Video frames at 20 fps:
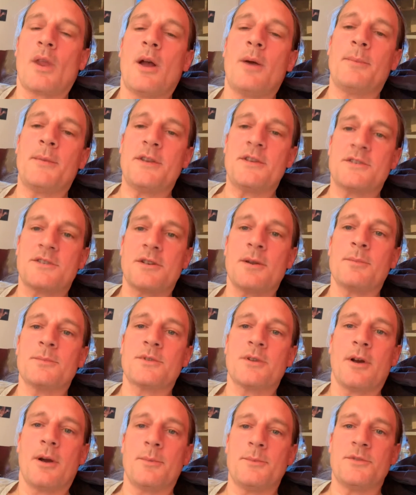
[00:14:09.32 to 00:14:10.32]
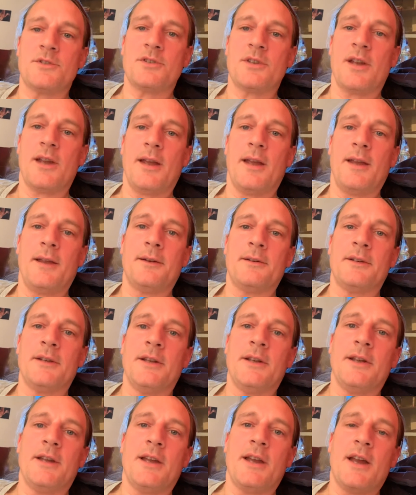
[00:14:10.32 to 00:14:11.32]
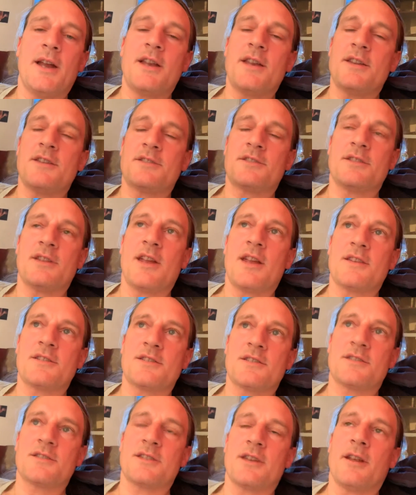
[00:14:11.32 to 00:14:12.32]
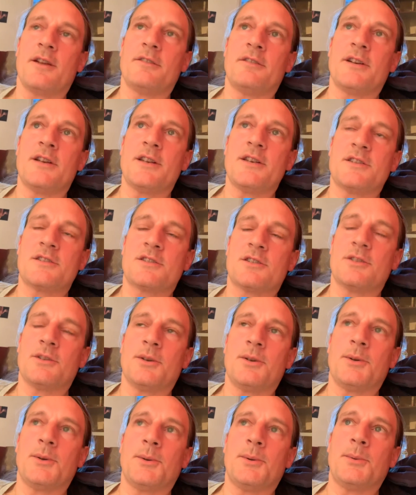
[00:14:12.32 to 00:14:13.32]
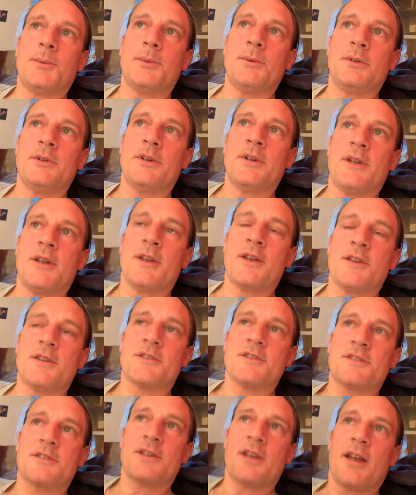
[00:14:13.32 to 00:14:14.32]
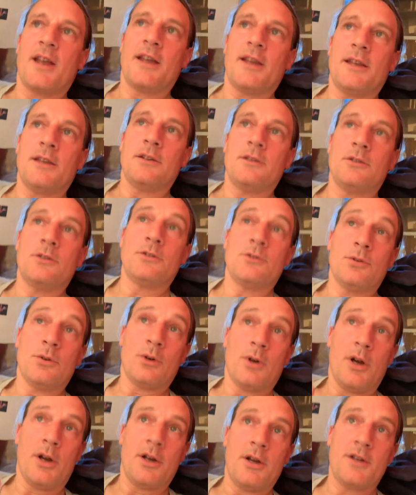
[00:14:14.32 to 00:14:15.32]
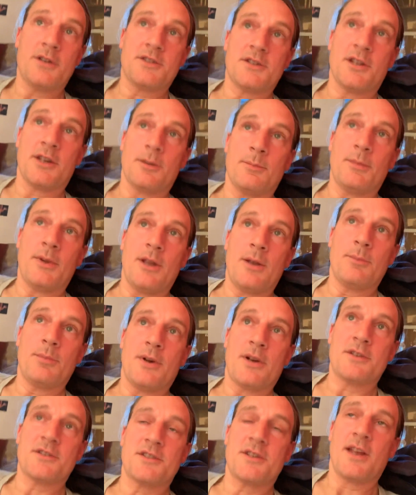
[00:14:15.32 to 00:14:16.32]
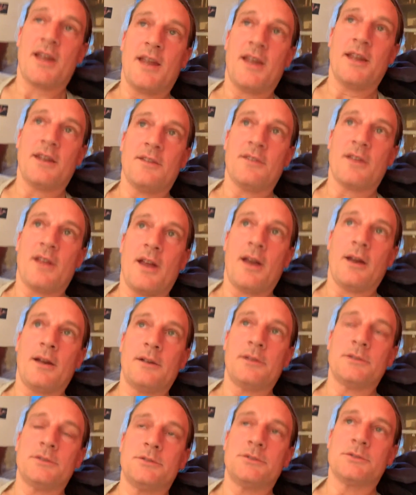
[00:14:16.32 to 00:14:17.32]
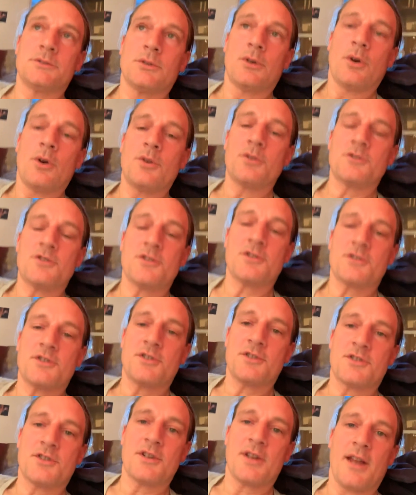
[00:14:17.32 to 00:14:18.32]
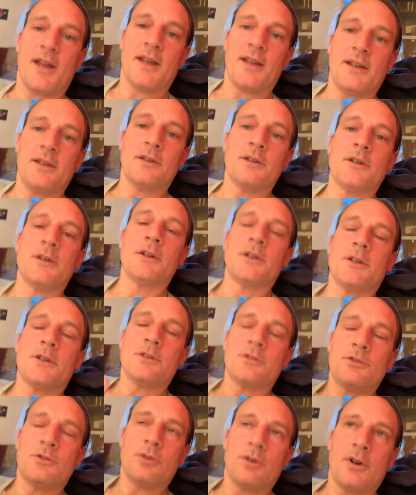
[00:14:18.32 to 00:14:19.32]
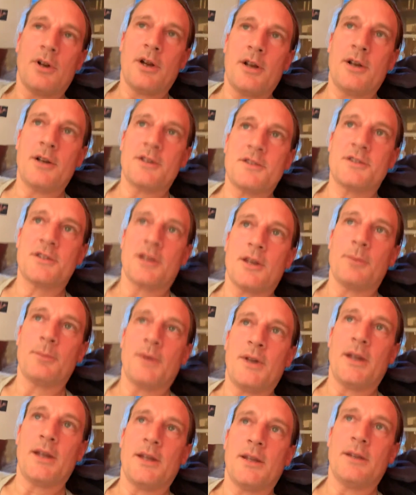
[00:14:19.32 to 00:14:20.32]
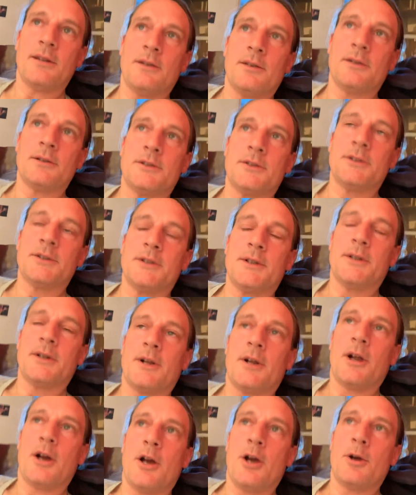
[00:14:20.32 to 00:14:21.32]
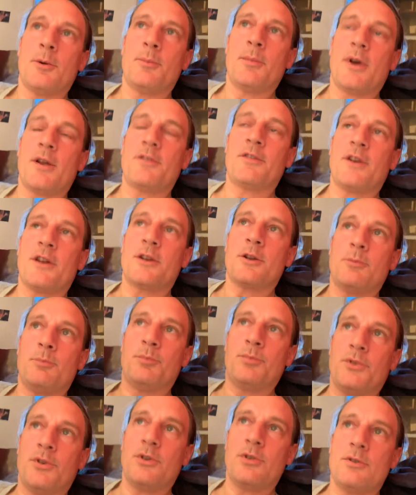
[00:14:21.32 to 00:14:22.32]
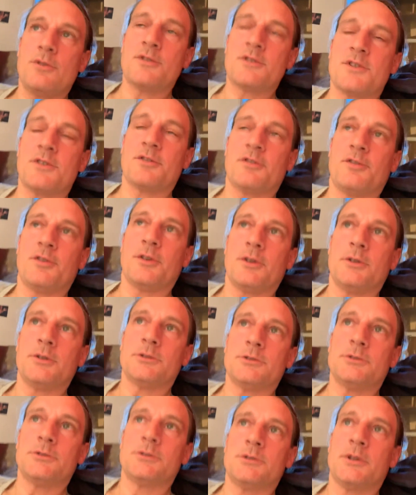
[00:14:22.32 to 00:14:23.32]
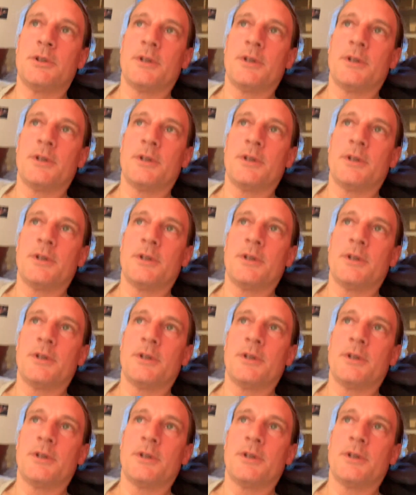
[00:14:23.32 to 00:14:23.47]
mean, sometimes, yeah, it is necessary to say, "You're hurting me," by saying that, or just to say, "You're hurting me." I've had a beautiful